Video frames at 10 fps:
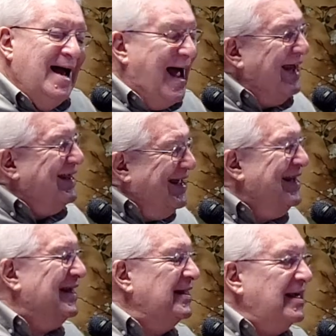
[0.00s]
And
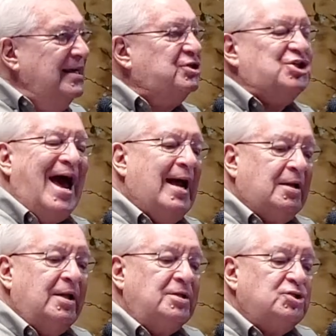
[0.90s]
in it, he
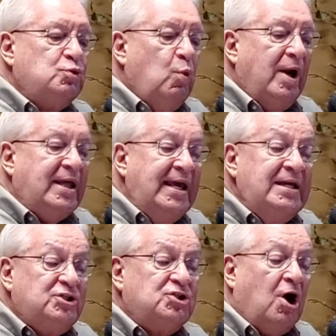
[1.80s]
challenged what
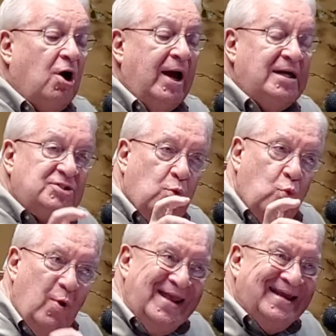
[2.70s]
he saw as a
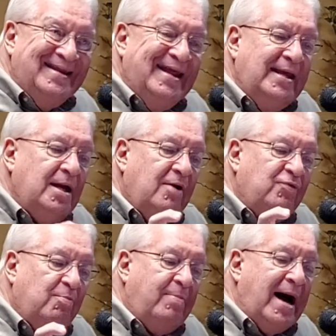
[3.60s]
weakening
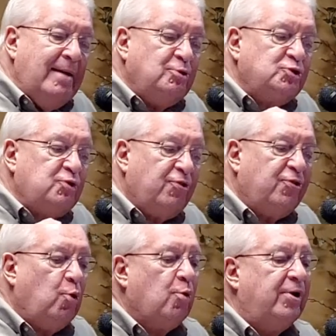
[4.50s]
of the Bible's
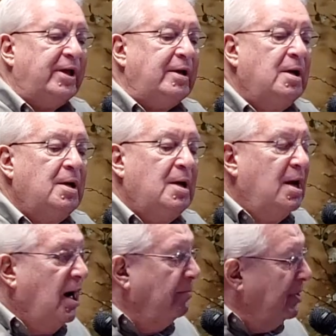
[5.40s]
authority
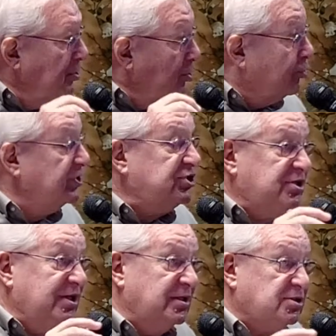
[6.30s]
among
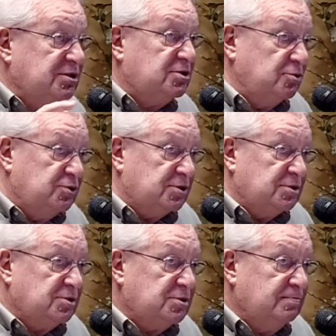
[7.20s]
Christian
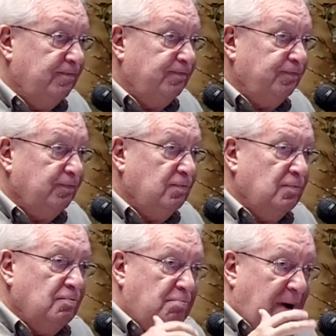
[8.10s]
institutions,
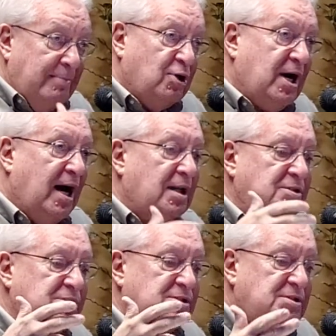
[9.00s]
Bible
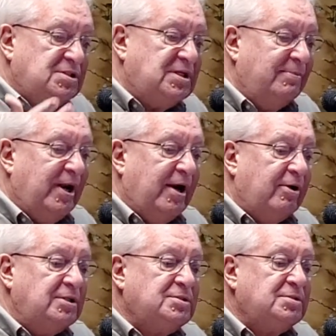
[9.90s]
colleges and
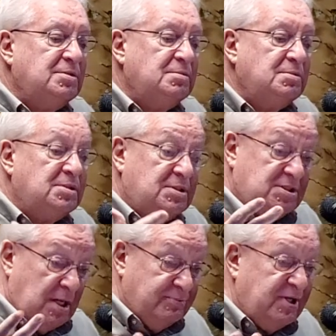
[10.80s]
seminaries,
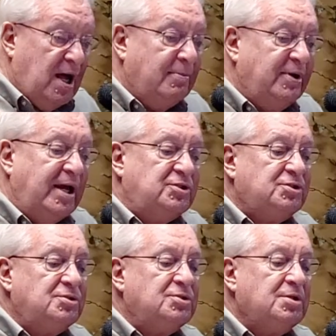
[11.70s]
some
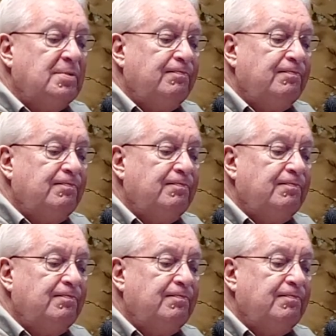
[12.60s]
denominations.